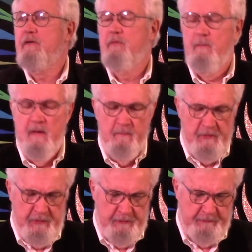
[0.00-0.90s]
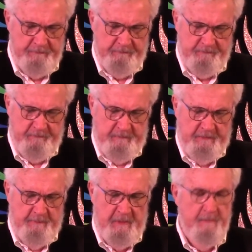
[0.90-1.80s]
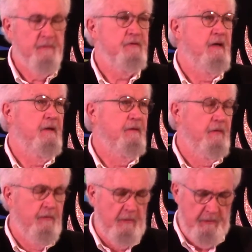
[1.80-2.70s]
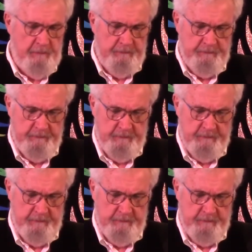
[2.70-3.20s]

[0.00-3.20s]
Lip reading: remember you, the people said to the crow.